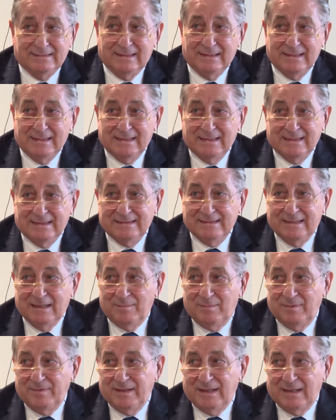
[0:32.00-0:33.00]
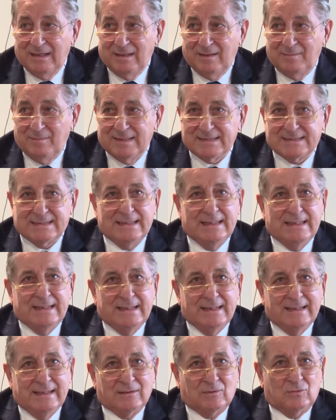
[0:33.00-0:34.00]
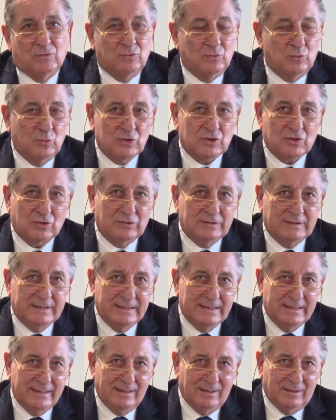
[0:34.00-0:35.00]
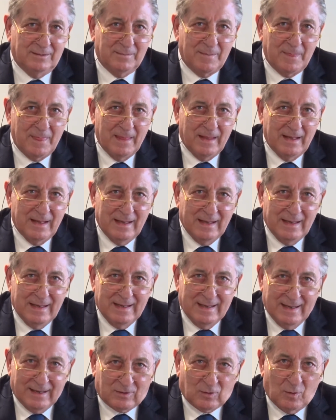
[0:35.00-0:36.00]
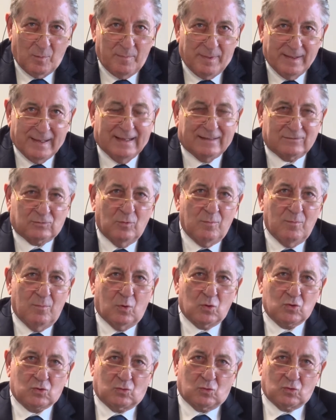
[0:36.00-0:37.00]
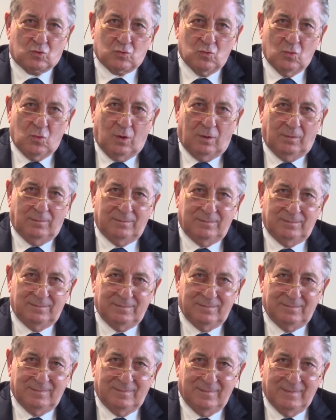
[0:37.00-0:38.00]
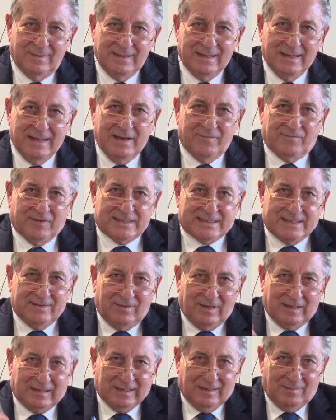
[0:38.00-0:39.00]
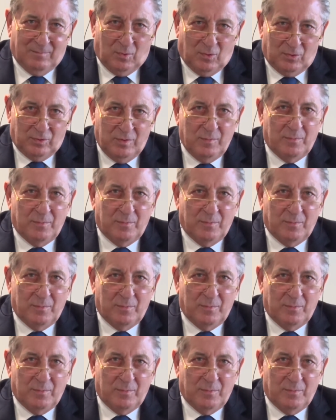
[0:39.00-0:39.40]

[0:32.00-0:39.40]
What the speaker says: came back from Basel in Switzerland with a little money and purchased a plot of land with trees